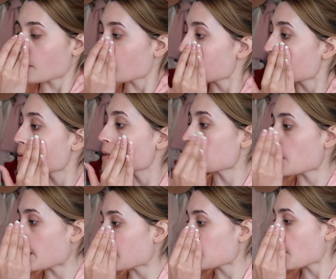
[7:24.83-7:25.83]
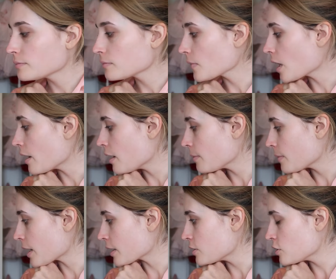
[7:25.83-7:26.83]
it's always nice um,
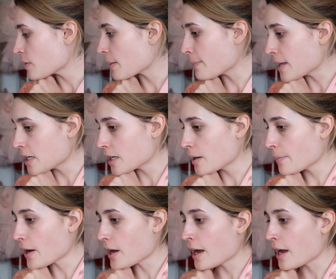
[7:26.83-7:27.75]
I'm gonna do my makeup.